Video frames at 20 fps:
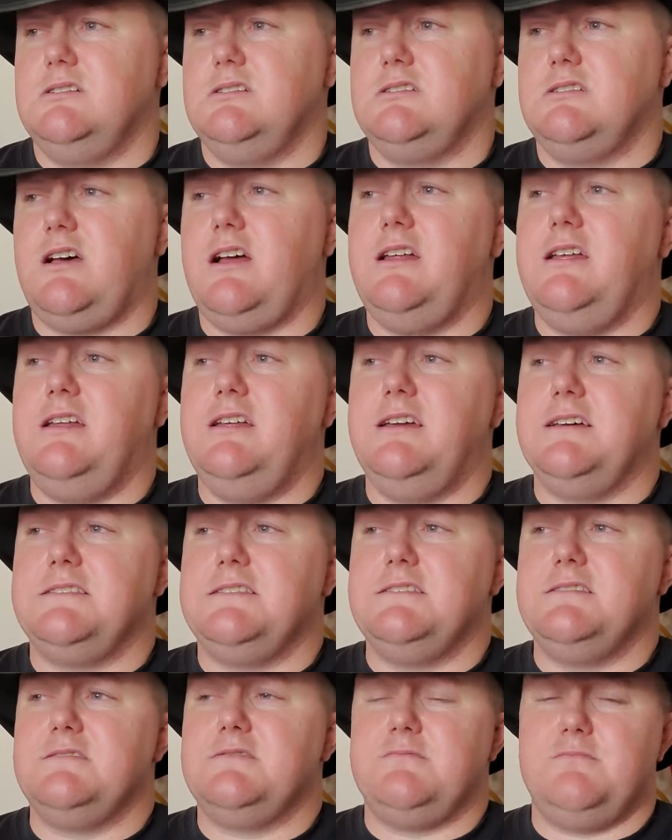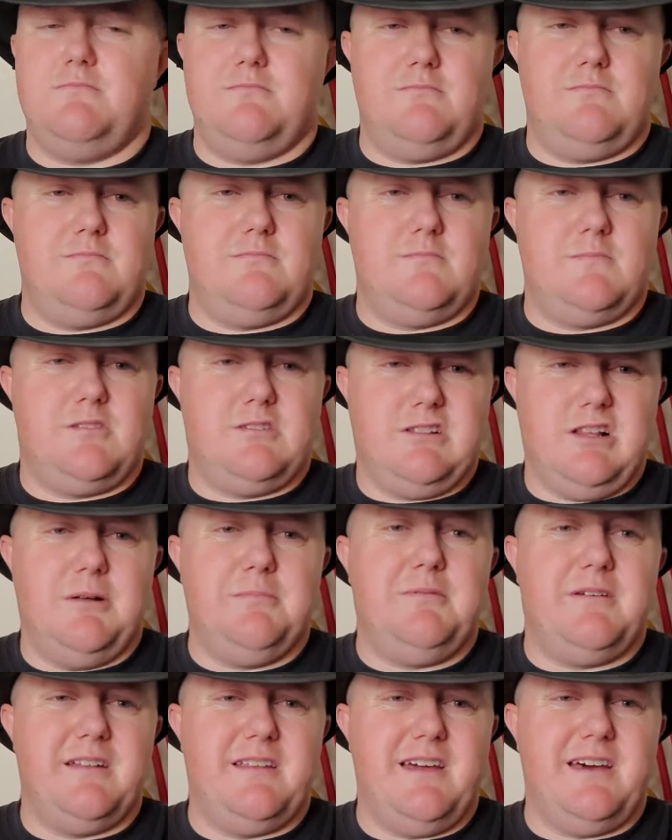I need to get this
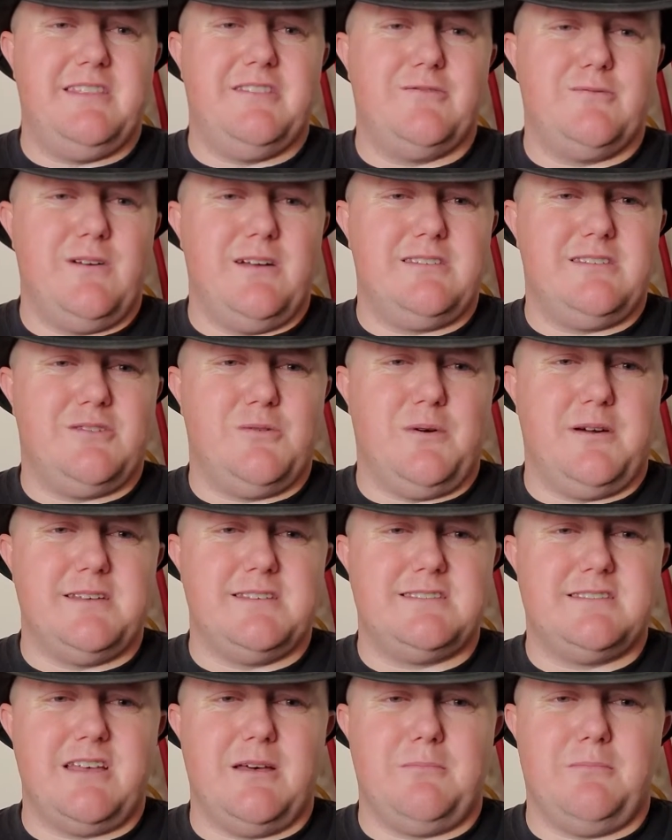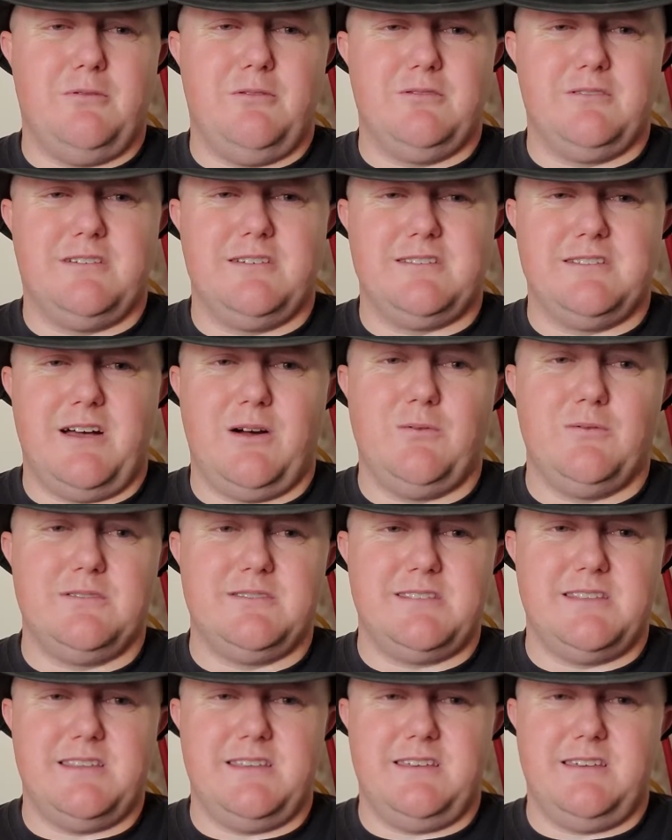Club Cadet the rest of the way assembled, because that
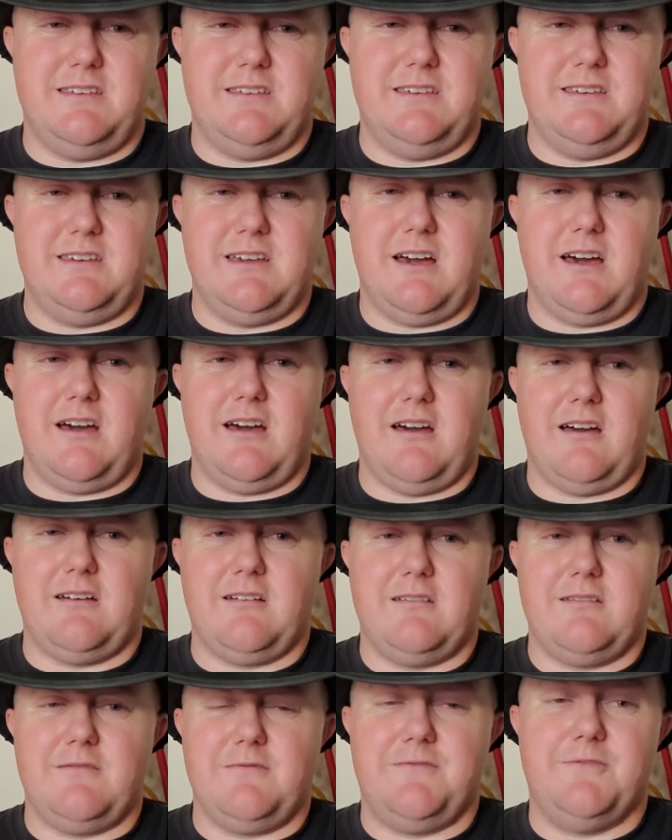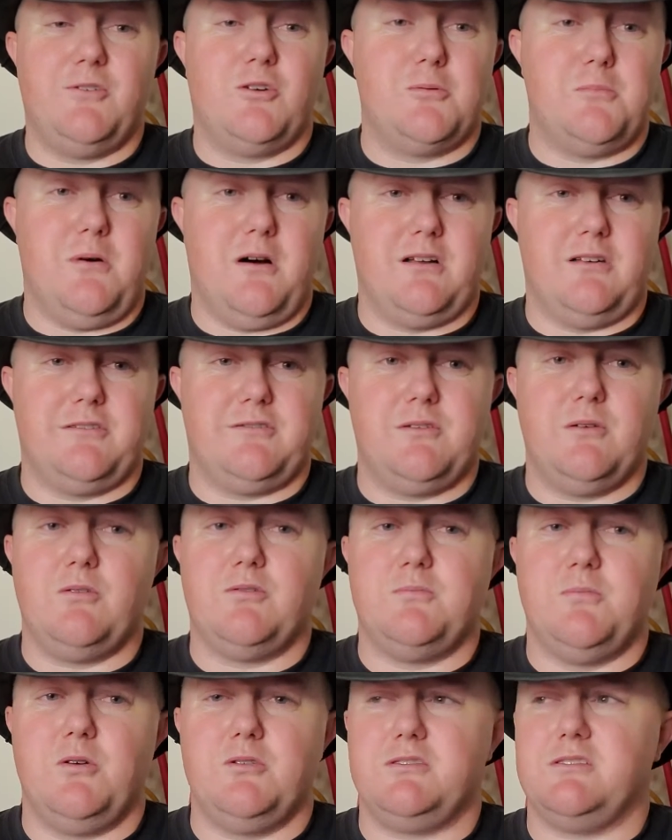was the floor model, so it
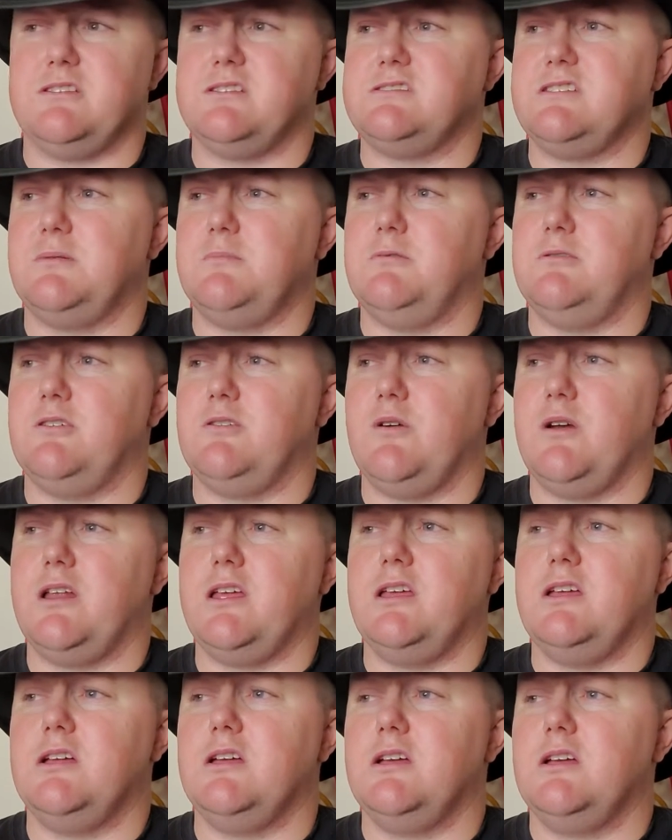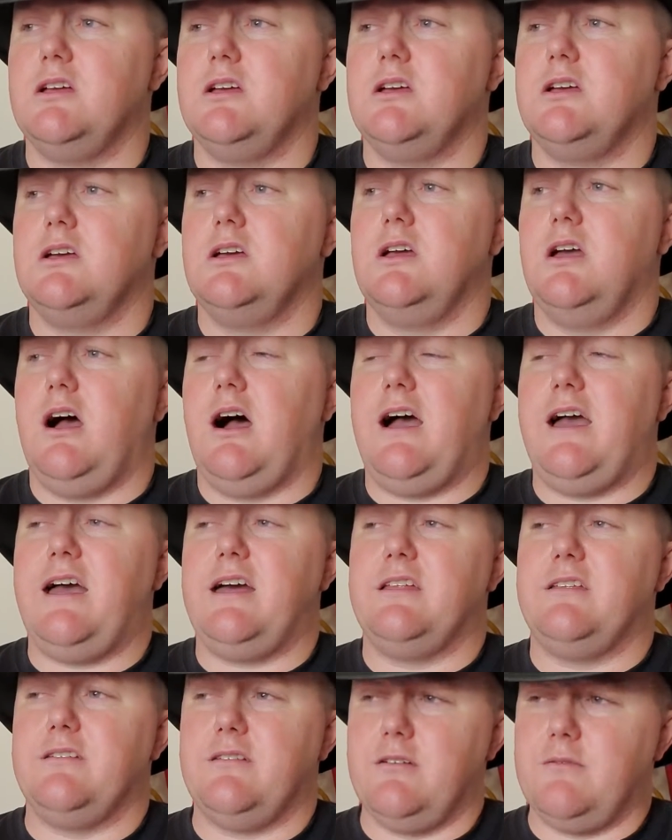was mostly assembled already. I
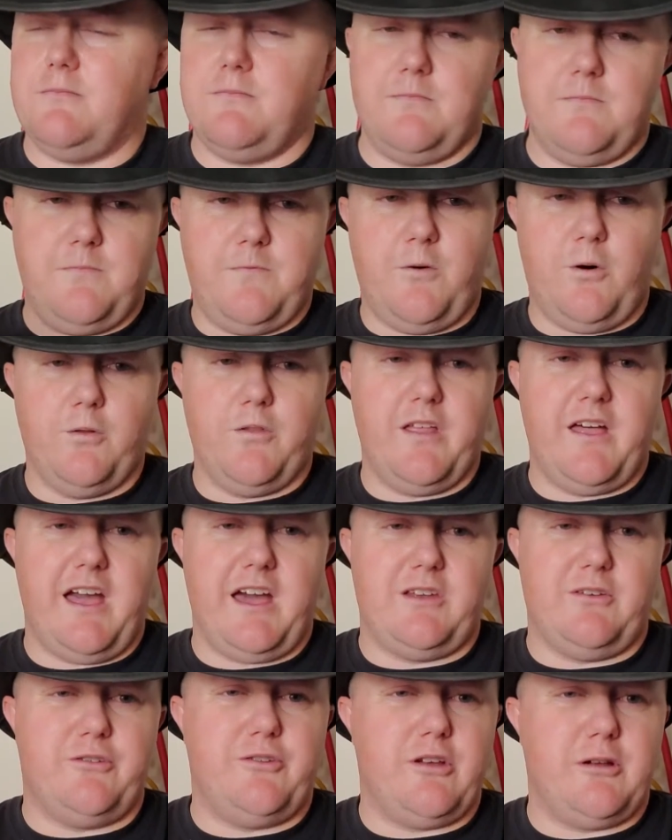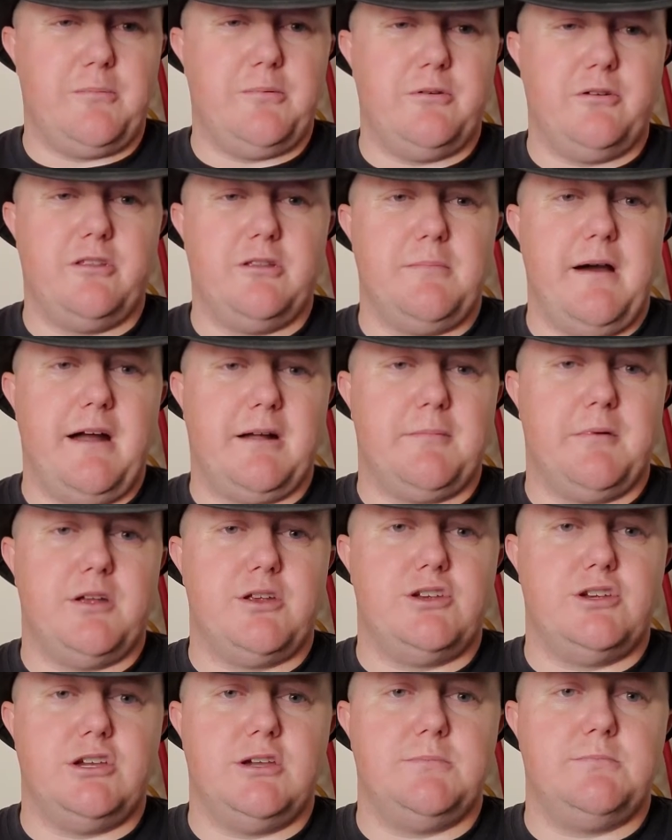had to fold the handle so I could put it in the back of my
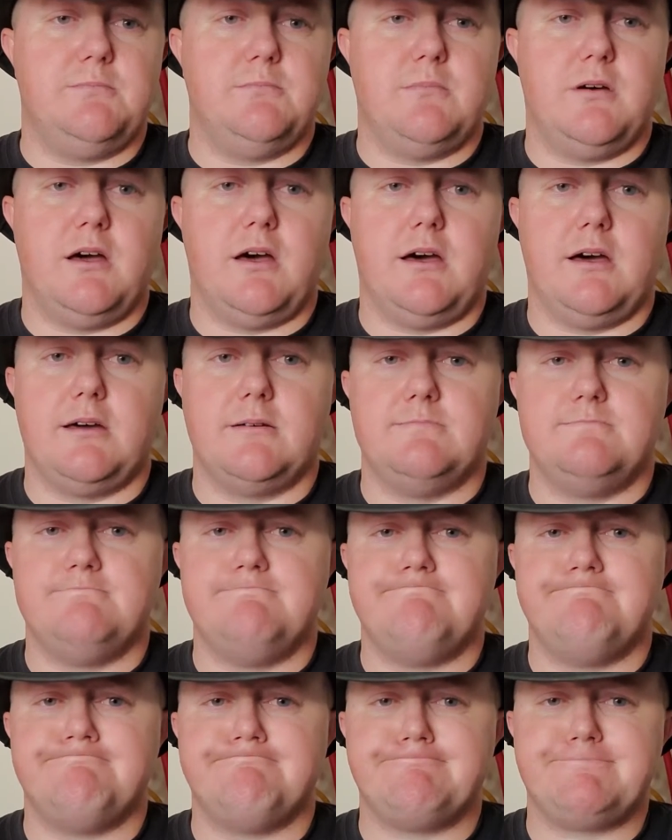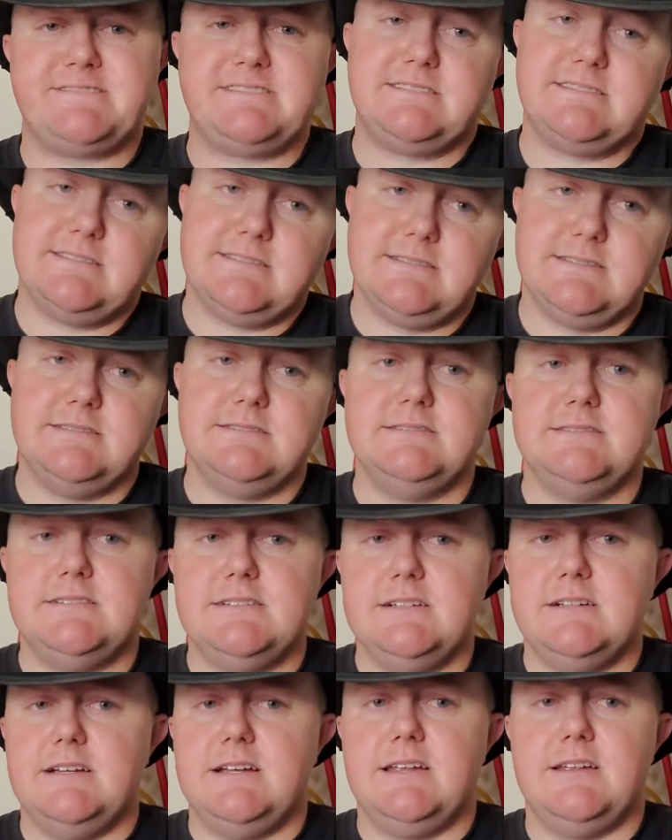Jeep
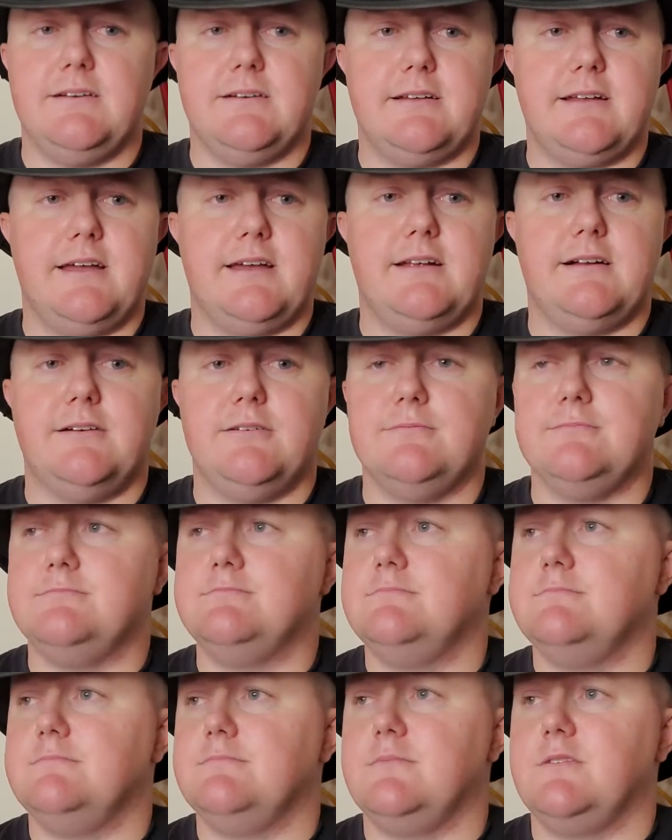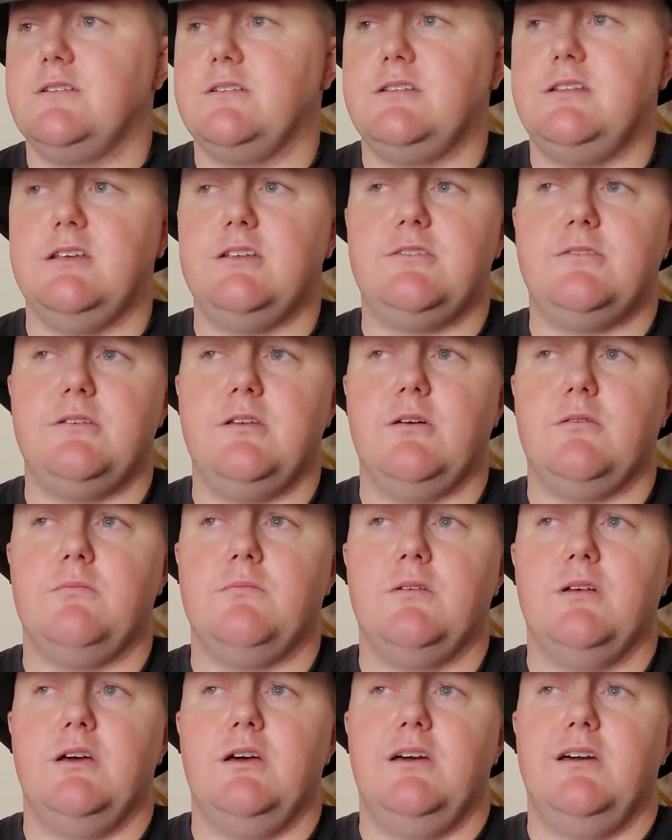in order to get home.
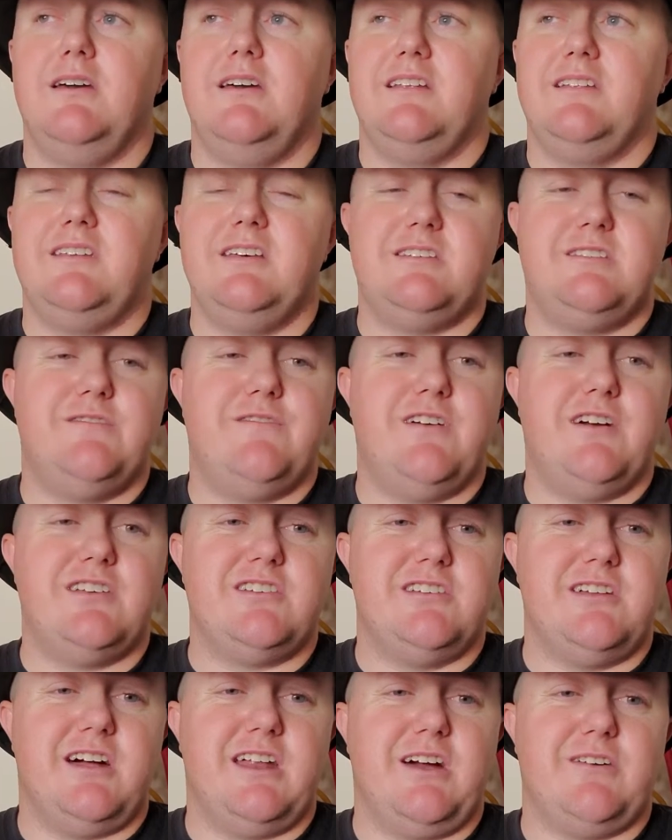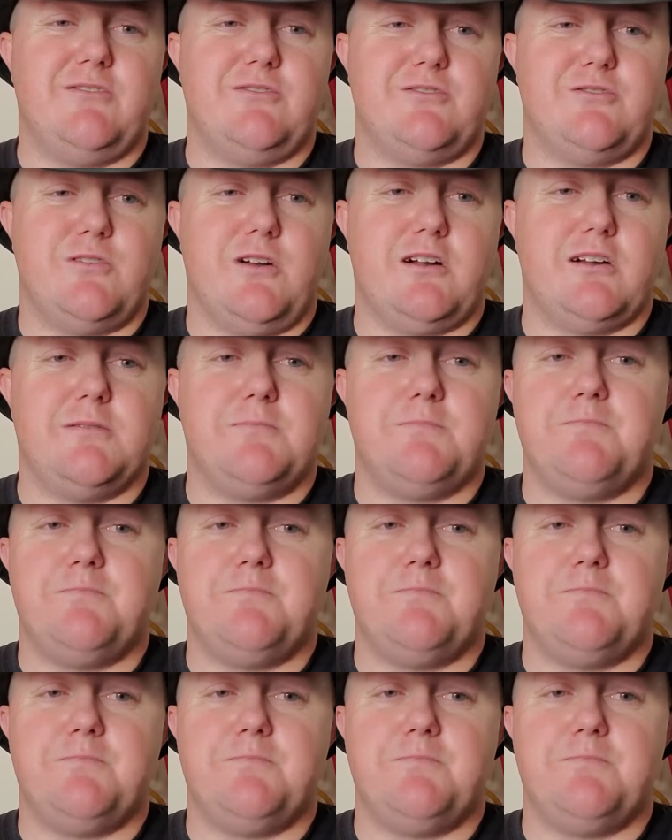Disadvantage not having a truck.